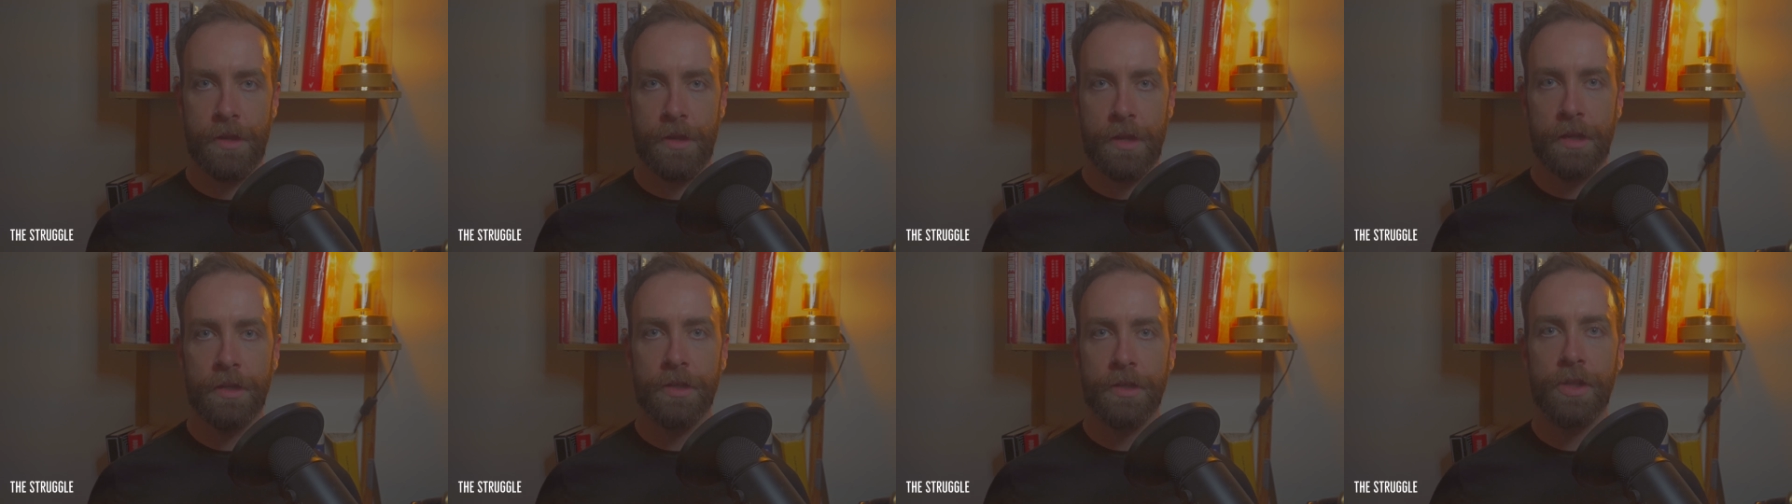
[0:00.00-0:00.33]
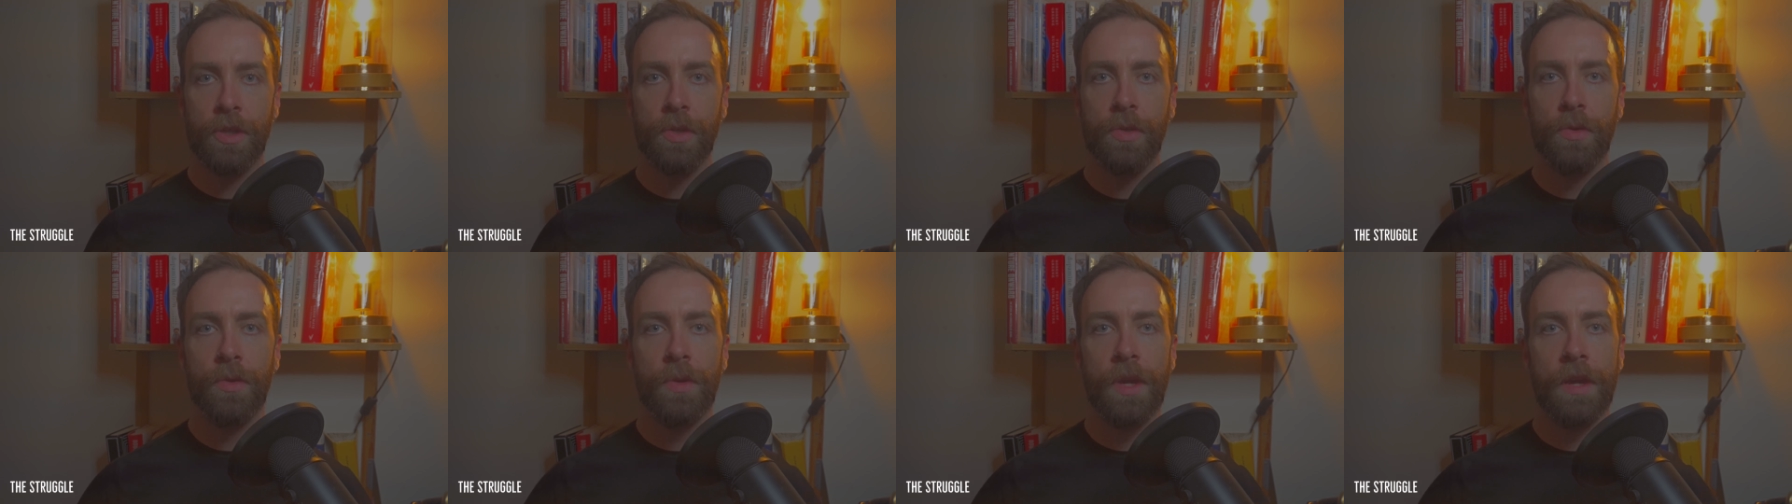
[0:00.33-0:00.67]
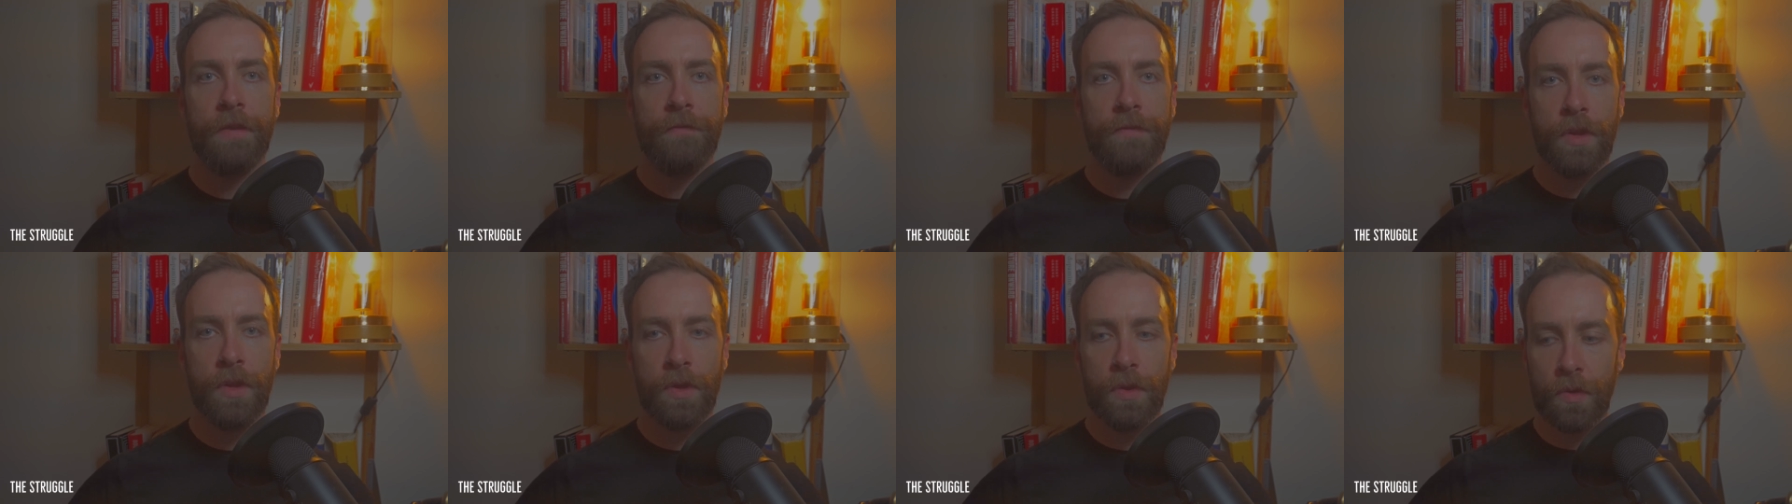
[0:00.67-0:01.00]
And so
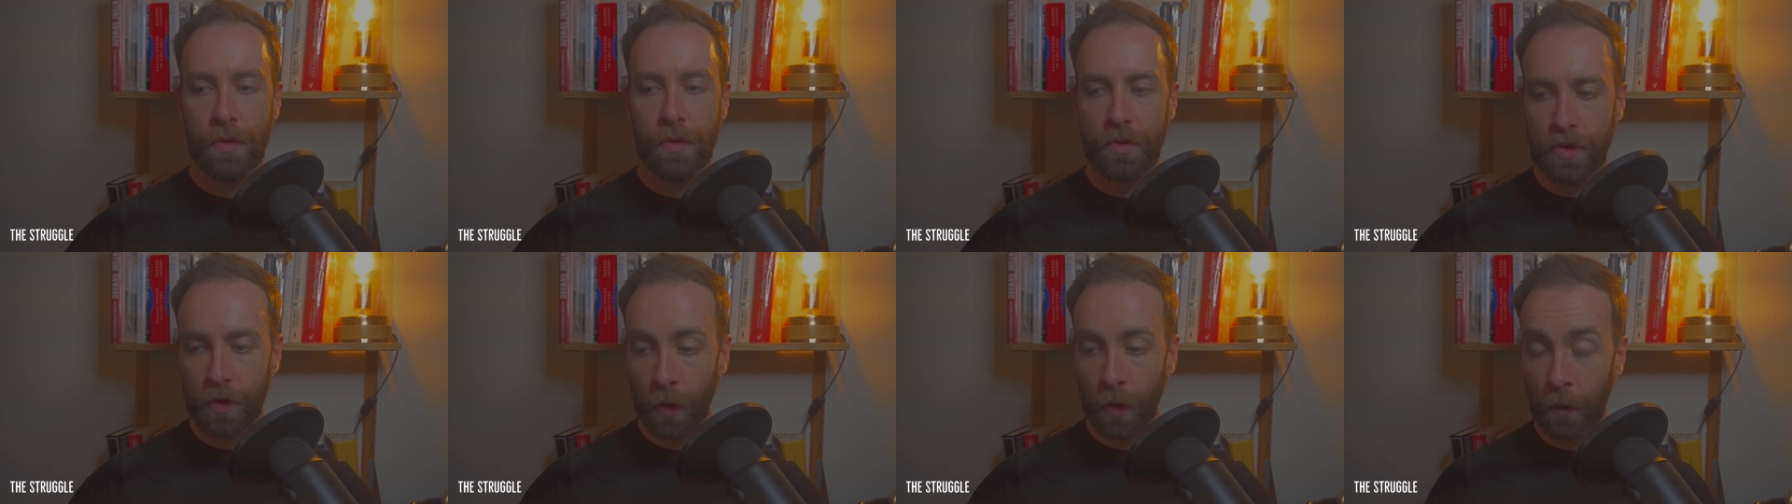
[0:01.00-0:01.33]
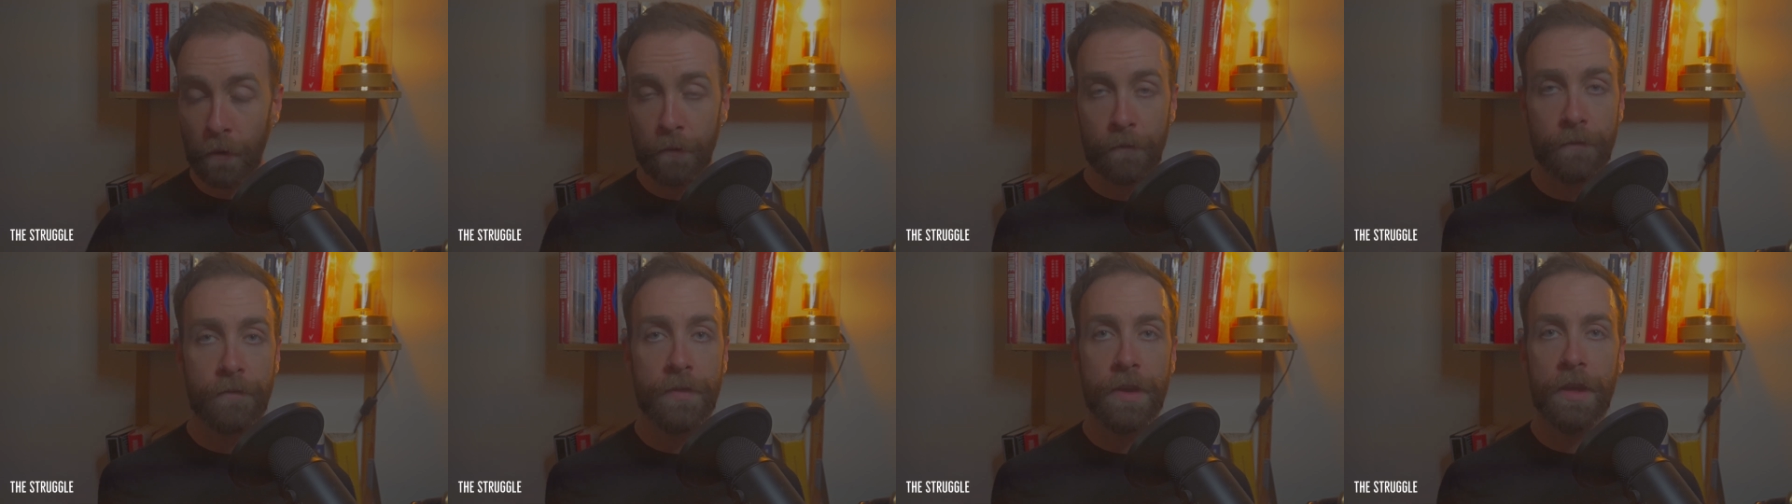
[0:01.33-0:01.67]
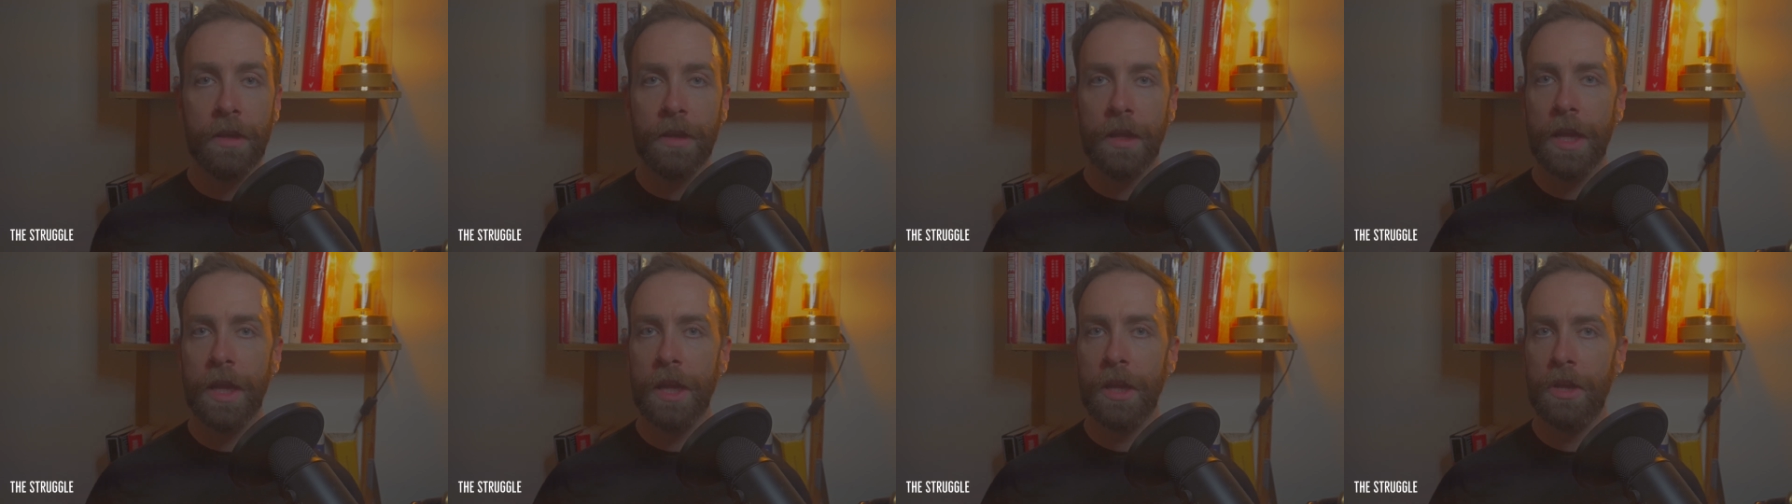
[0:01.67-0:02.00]
if you don't feel
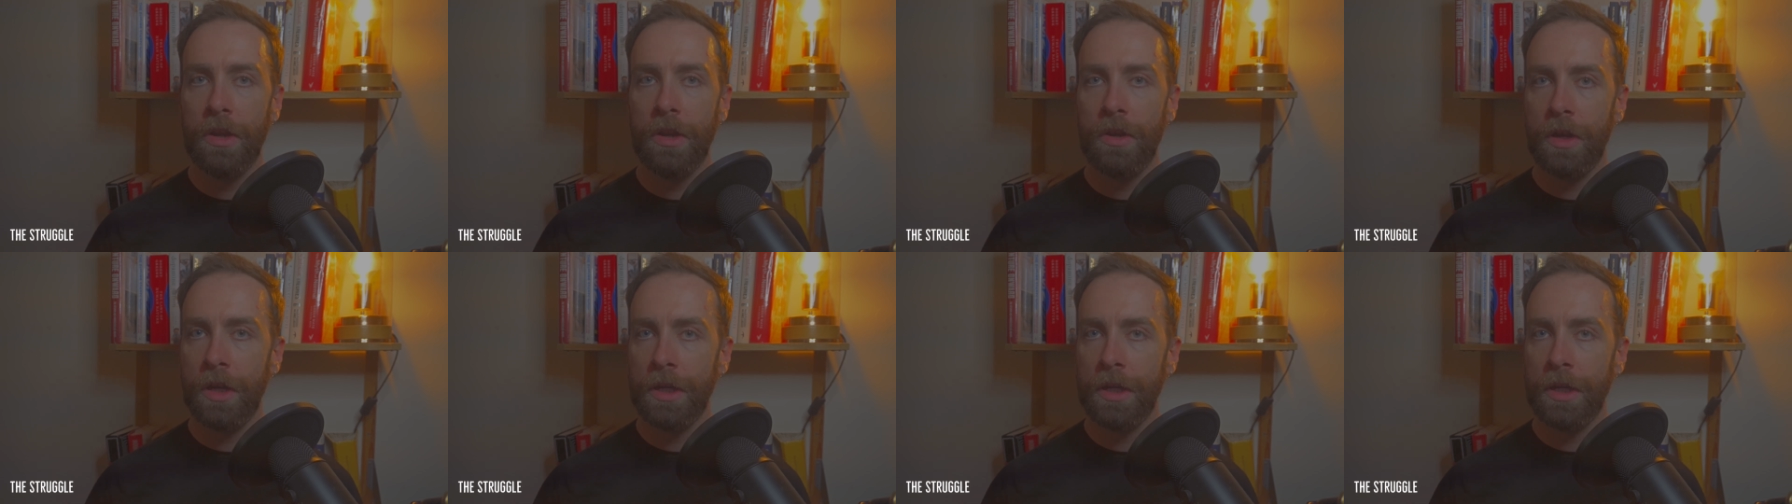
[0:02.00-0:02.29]
like you're